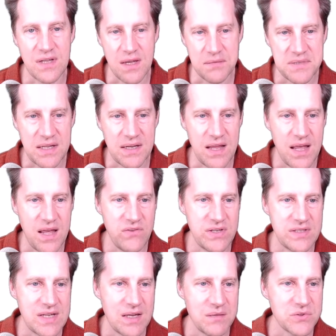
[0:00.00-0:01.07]
update heavy
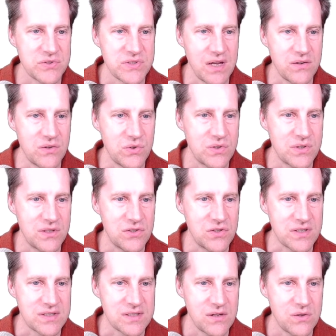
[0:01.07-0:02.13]
tables, how you could
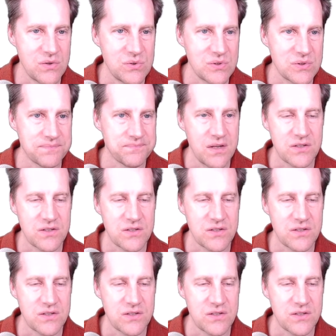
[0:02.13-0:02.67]
address those.